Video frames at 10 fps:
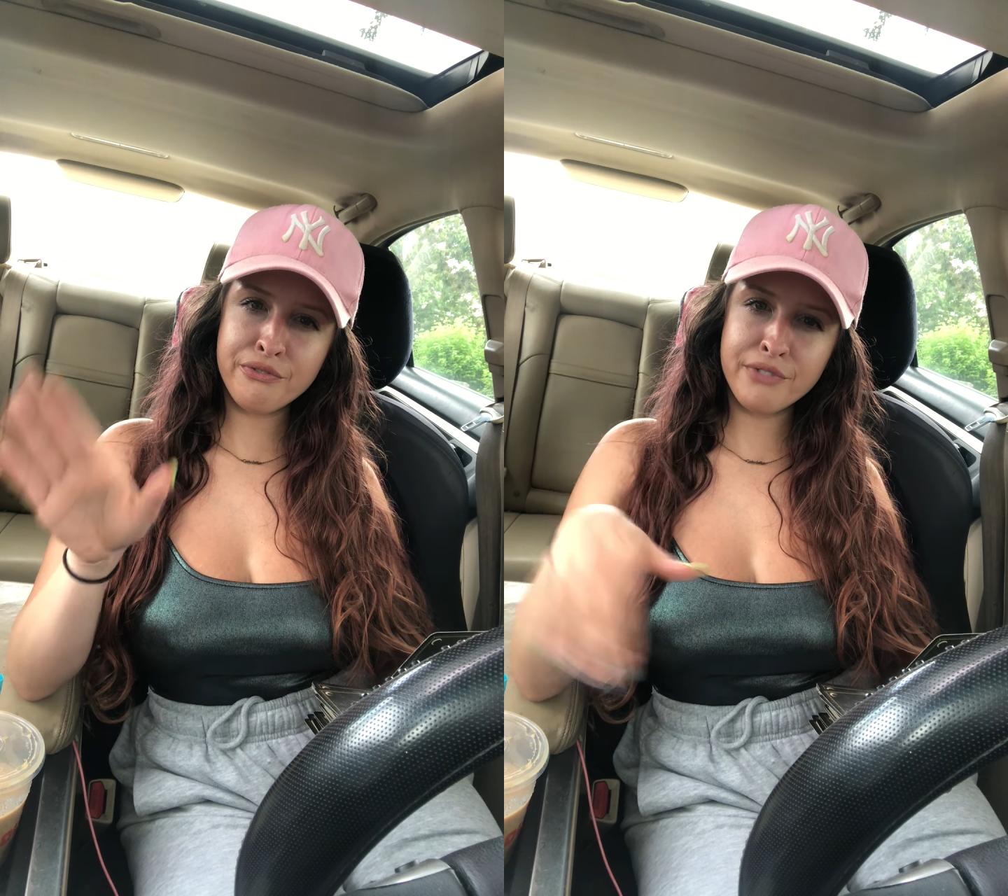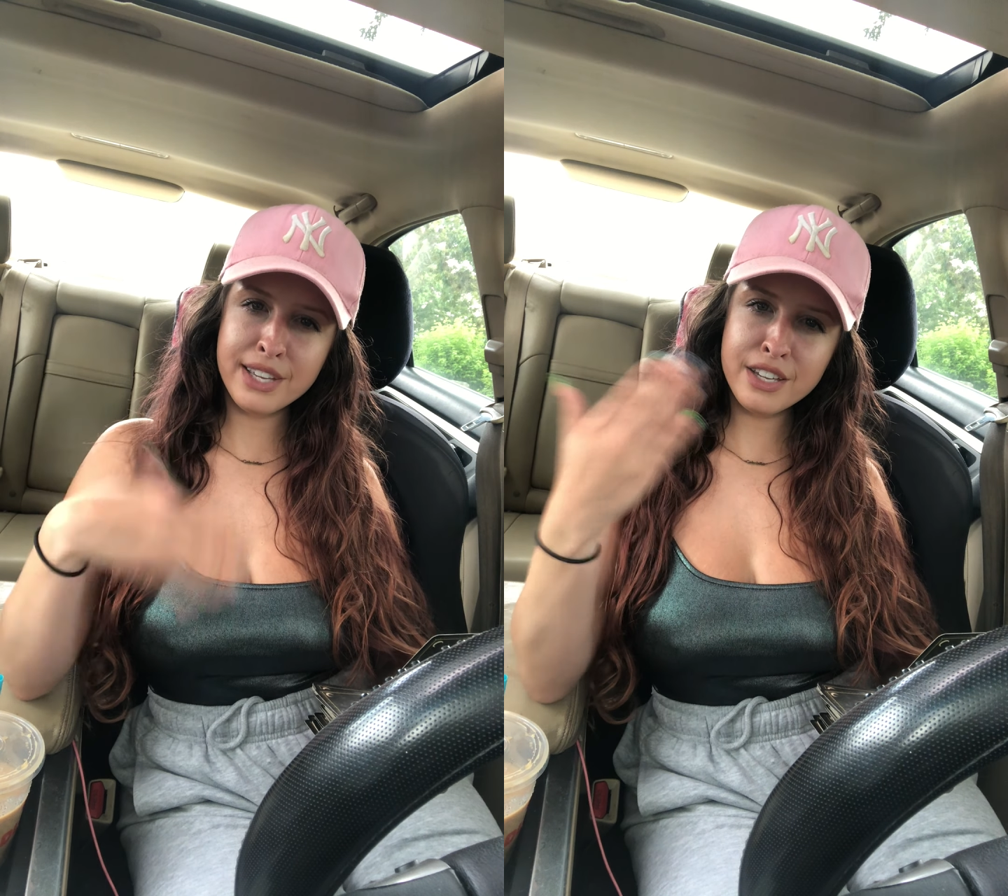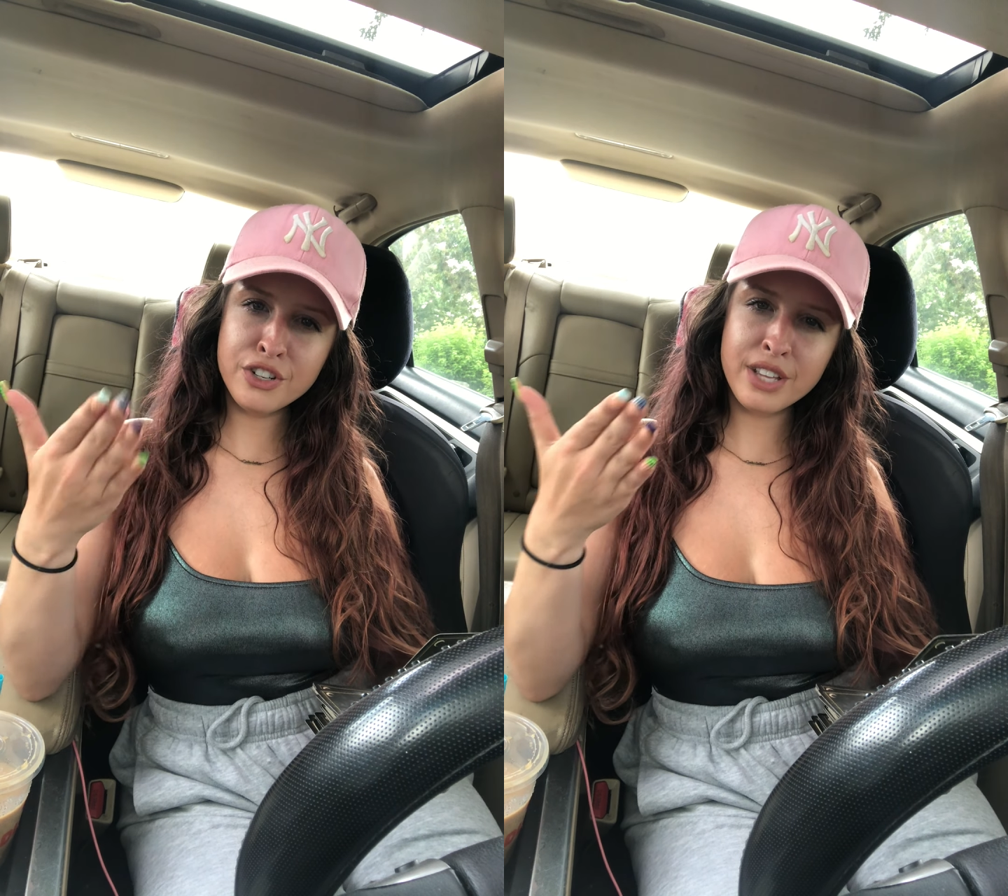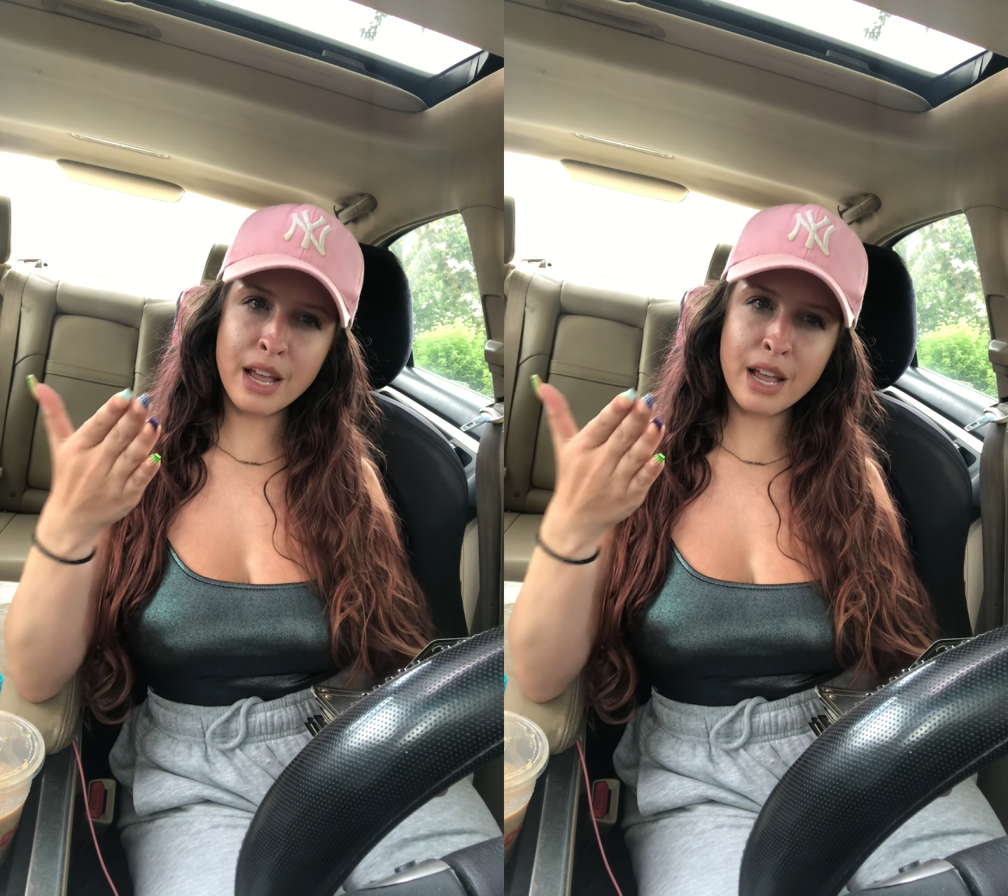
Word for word: fish.